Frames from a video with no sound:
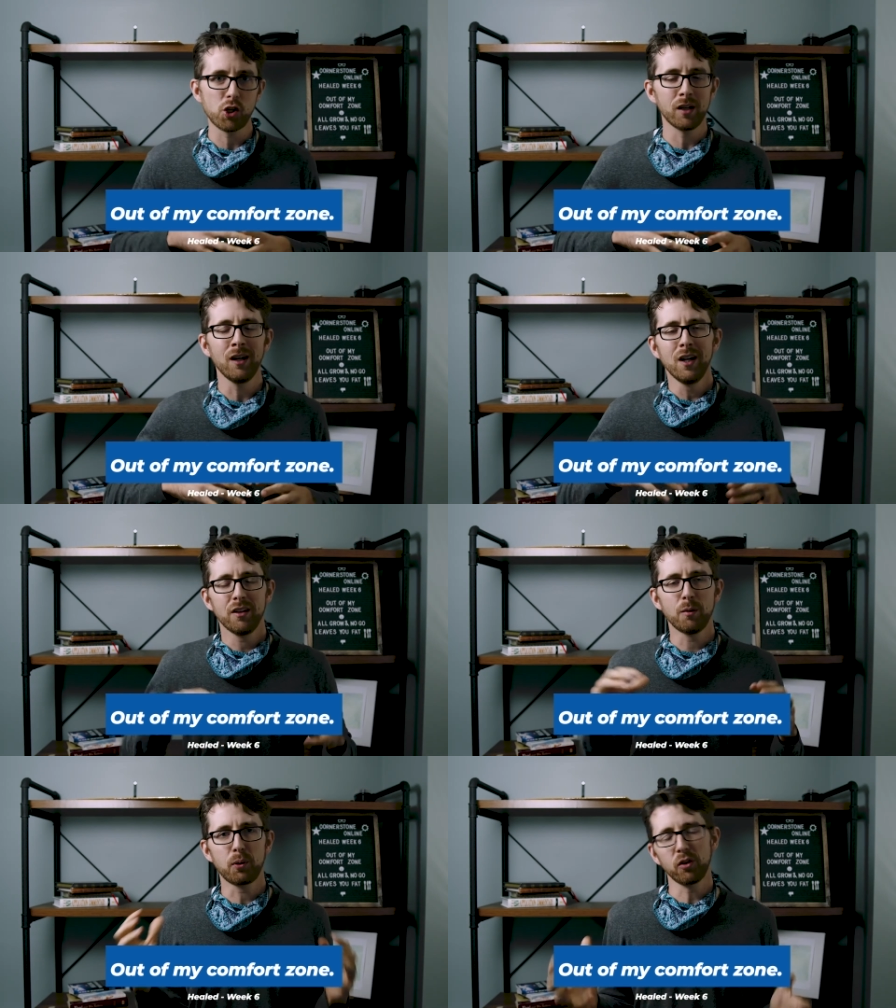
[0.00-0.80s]
and
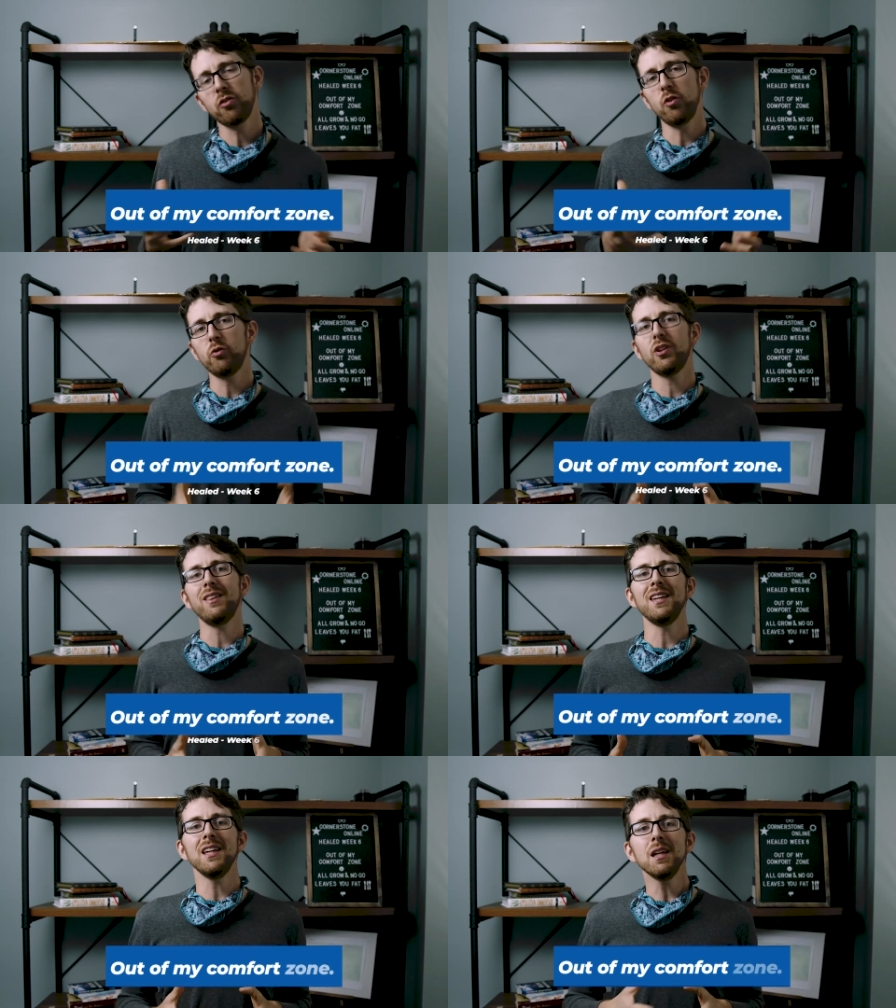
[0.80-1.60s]
the person who
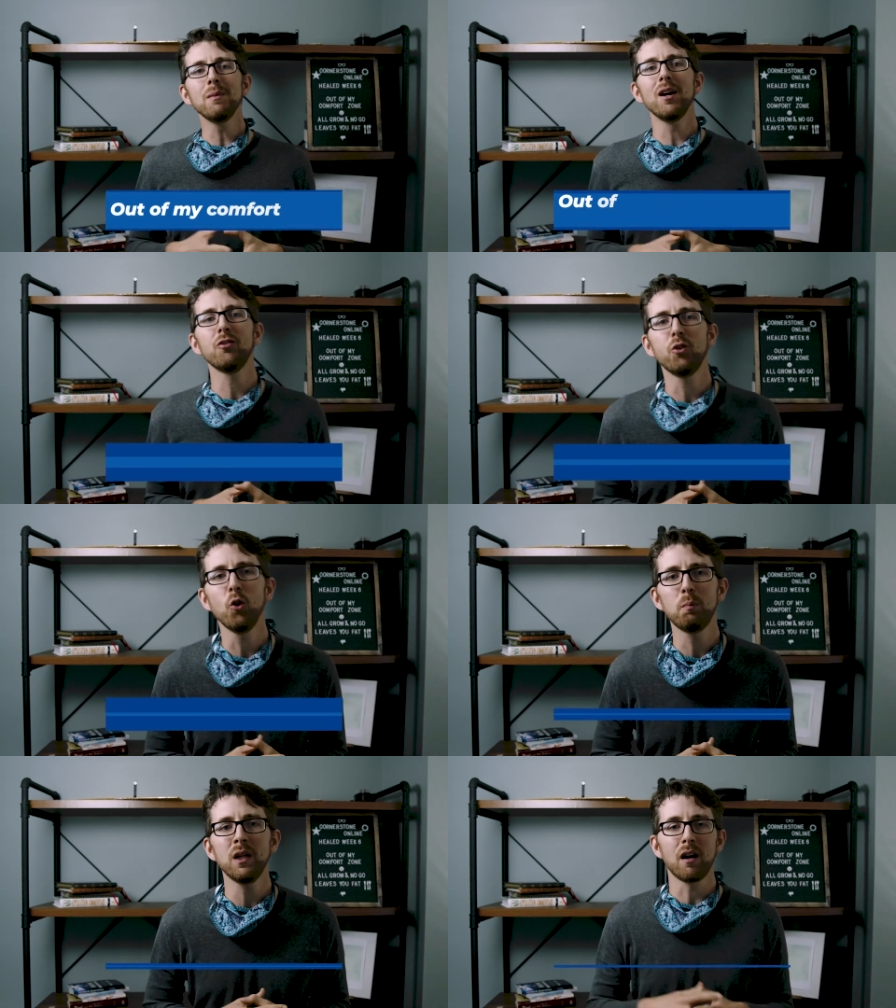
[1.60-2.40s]
sent the email
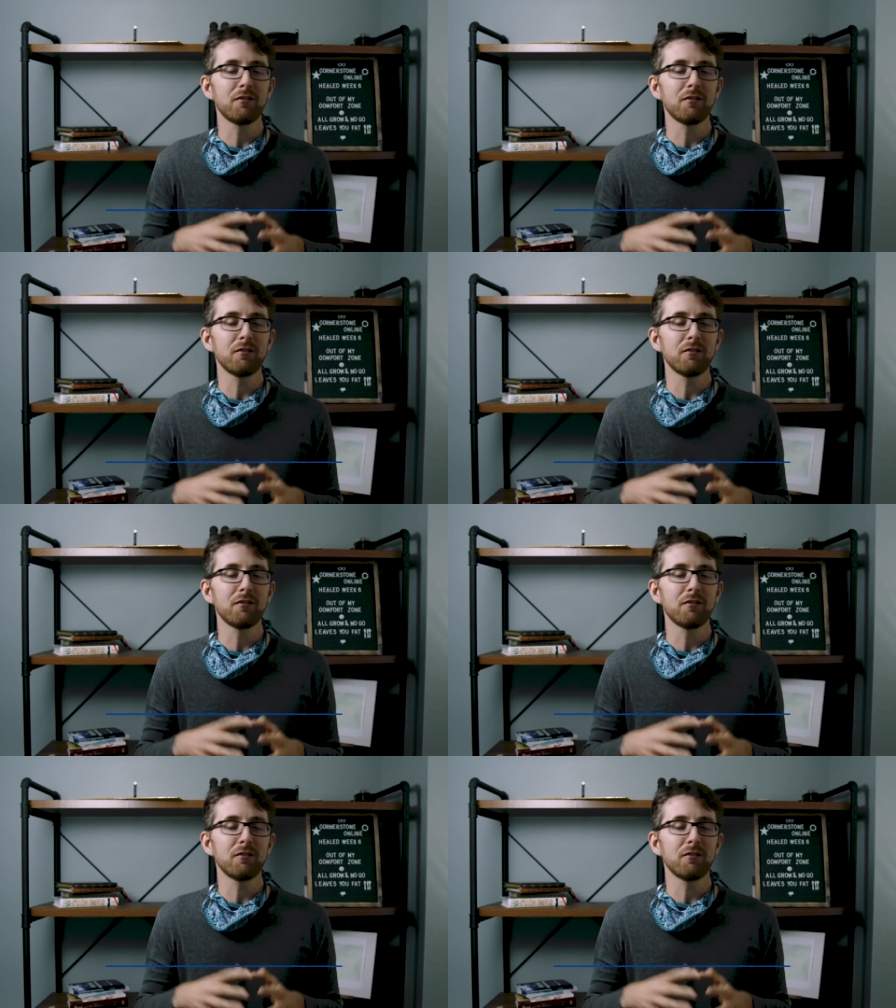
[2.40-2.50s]
told me,